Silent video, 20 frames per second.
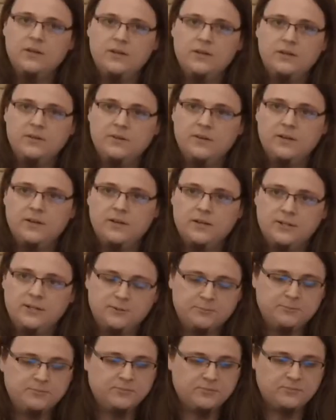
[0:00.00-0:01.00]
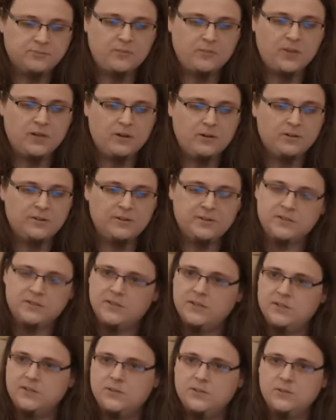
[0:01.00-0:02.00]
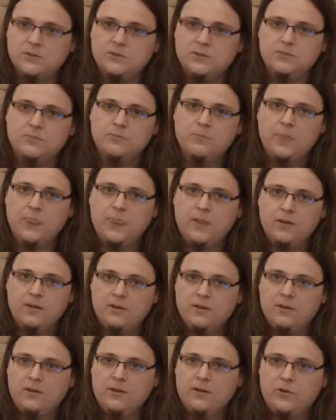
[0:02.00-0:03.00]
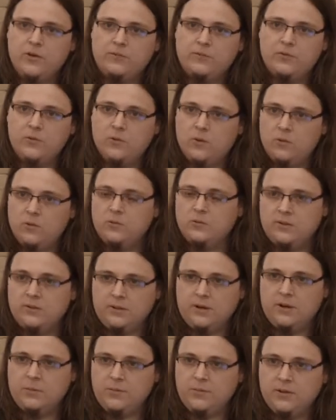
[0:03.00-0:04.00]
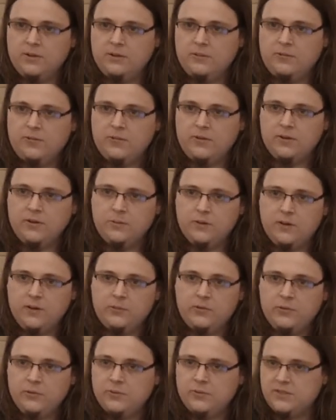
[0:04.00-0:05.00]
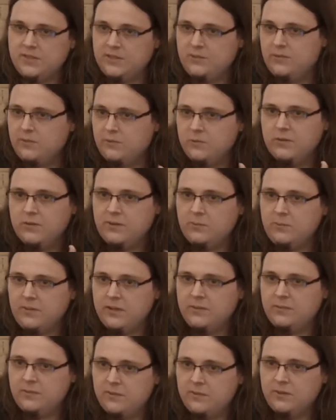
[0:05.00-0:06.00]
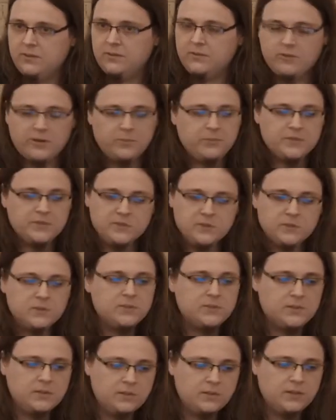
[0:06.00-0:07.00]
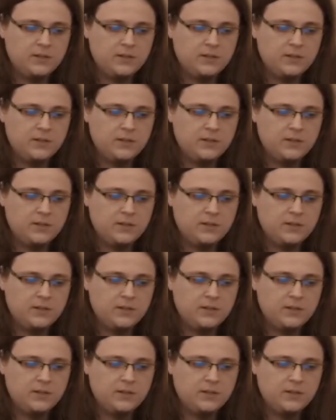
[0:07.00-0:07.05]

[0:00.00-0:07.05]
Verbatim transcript: in the um, artist set. So you have to own a copy of uh, Abuse if you want to play with the other episodes.